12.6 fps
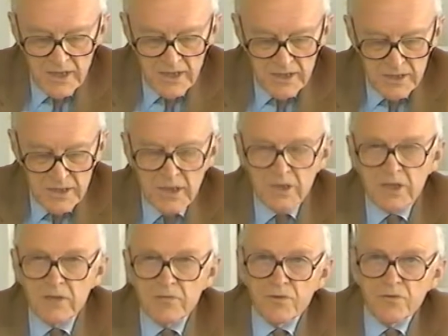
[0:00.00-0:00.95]
in
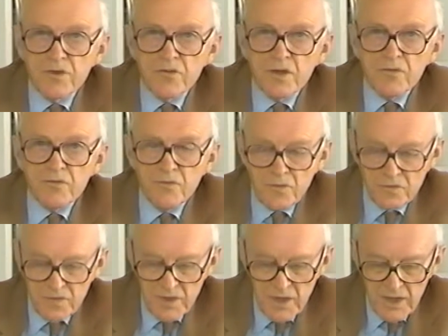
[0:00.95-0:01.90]

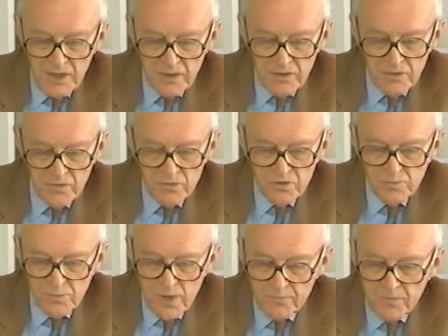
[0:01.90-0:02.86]
1957-58 was
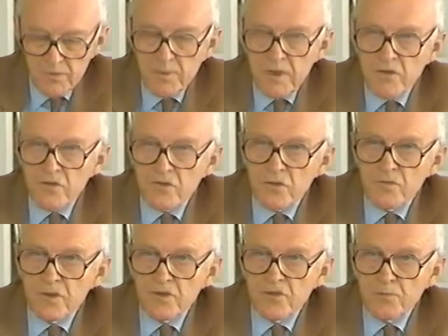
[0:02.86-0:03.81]
prompted by the
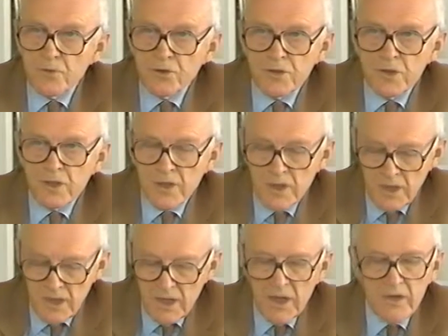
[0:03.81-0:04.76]
Soviet Sputnik
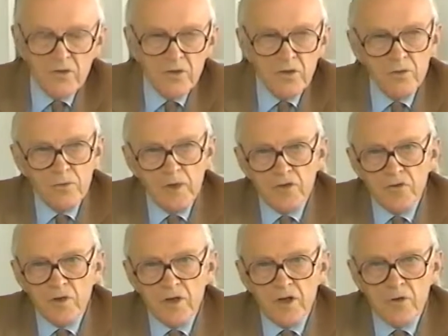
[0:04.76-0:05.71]
and the
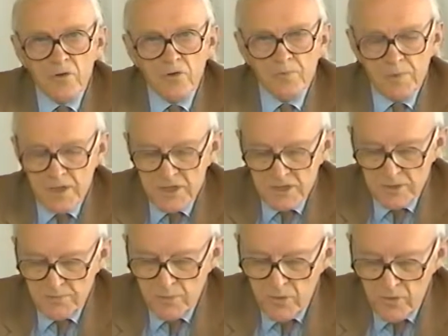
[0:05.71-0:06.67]
U.S. aerospace
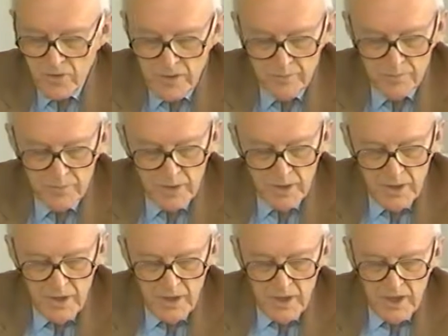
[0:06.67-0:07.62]
program.
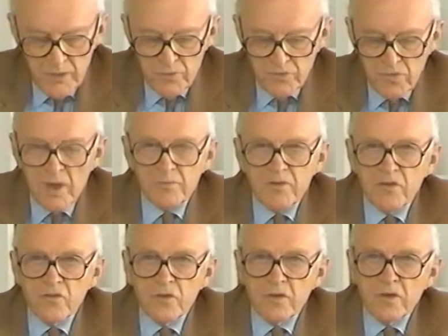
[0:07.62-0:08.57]
It was
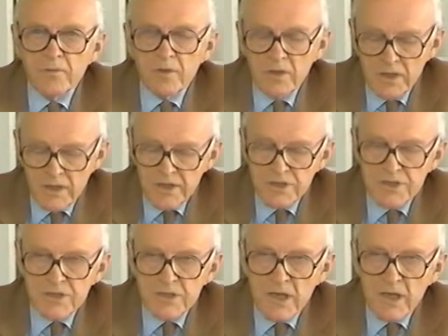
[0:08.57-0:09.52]
obvious that
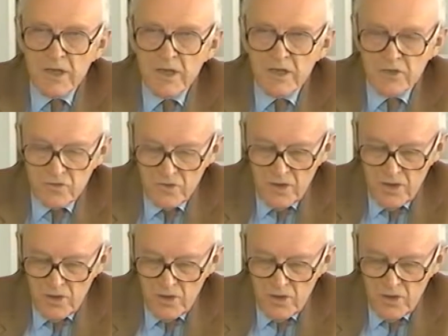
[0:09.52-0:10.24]
communication satellites